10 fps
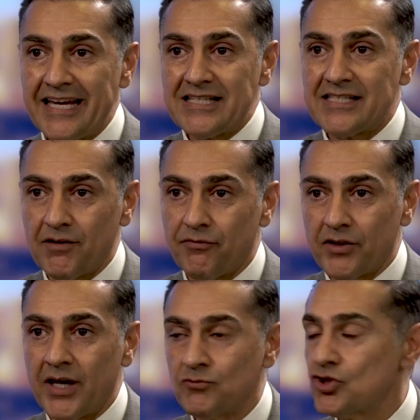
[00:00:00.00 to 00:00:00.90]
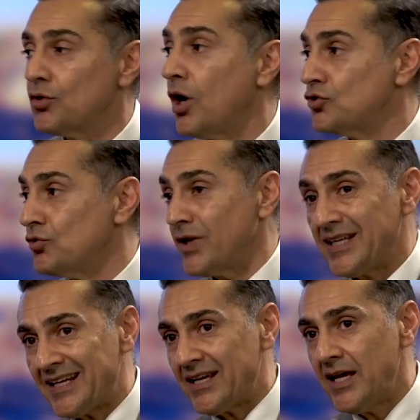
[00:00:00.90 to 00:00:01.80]
easier for them to concentrate
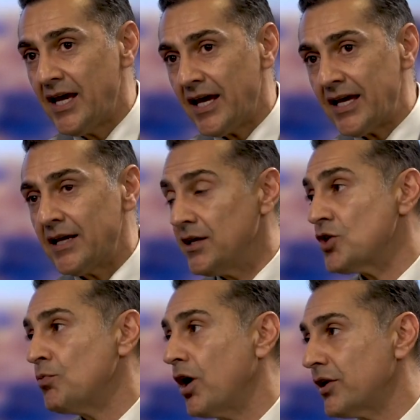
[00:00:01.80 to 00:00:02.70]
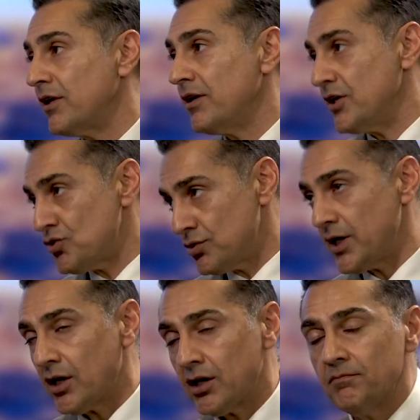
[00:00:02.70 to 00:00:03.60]
in a niche market than it is to
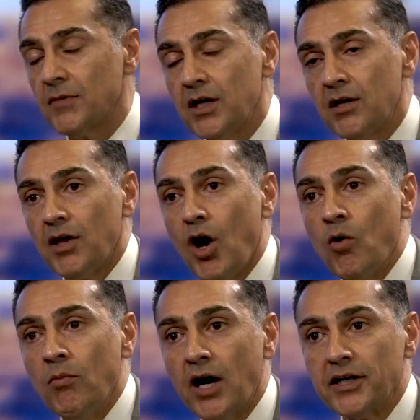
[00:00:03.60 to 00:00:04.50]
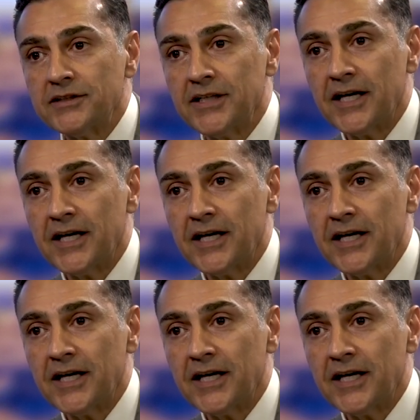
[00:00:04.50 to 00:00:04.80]
take the whole market.